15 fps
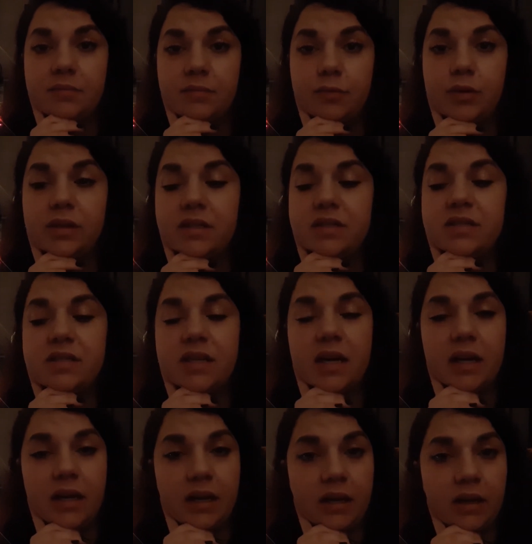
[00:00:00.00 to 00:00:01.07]
Really
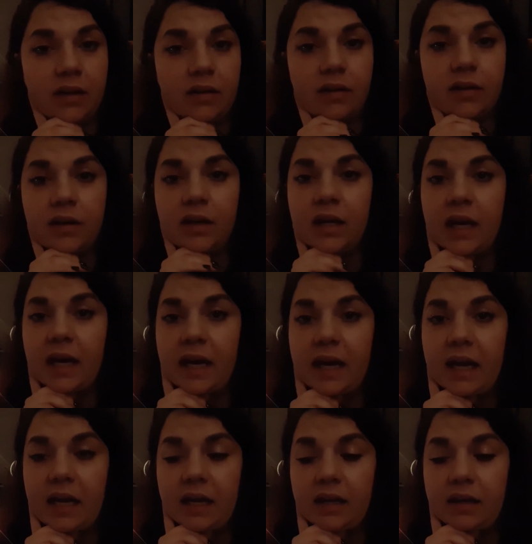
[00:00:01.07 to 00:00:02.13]
studying
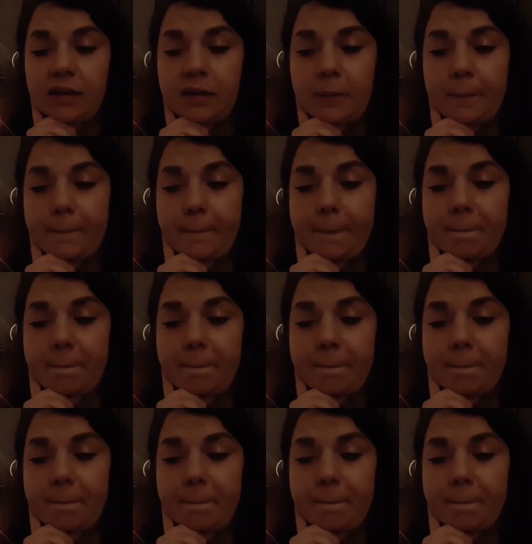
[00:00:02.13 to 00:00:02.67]
and